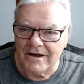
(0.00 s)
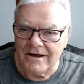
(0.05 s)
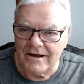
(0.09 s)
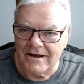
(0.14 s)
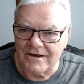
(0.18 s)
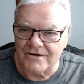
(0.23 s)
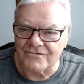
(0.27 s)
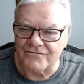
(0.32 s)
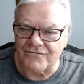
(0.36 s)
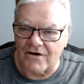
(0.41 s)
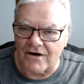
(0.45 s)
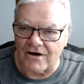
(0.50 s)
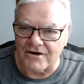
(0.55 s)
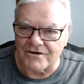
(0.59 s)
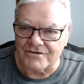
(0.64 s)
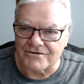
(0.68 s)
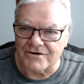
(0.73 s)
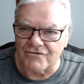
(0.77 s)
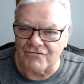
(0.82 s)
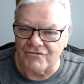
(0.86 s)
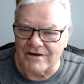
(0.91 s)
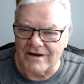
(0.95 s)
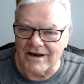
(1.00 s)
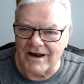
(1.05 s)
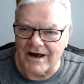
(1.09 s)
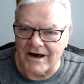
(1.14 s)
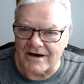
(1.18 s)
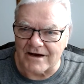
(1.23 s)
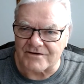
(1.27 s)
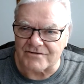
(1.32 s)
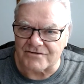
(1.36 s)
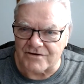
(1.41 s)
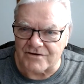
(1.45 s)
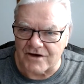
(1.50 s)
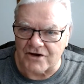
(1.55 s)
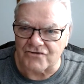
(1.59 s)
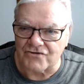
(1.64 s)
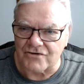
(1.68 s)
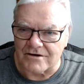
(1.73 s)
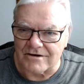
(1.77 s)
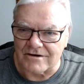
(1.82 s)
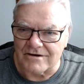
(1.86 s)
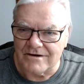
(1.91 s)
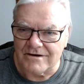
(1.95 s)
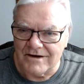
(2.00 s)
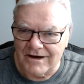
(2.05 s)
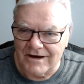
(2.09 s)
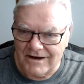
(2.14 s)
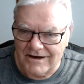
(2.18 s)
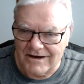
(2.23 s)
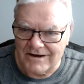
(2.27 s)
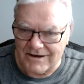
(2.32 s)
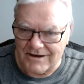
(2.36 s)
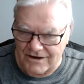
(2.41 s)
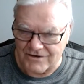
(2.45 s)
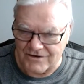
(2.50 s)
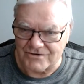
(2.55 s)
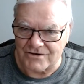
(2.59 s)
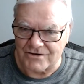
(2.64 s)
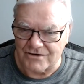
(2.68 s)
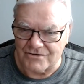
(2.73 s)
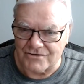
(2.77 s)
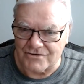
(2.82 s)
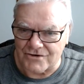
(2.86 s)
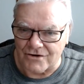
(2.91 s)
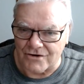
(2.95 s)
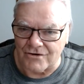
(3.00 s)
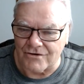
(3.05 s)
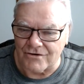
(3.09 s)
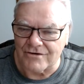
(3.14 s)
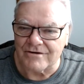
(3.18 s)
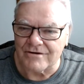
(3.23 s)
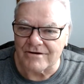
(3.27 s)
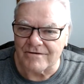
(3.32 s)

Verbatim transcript: as far as the relaxation is concerned.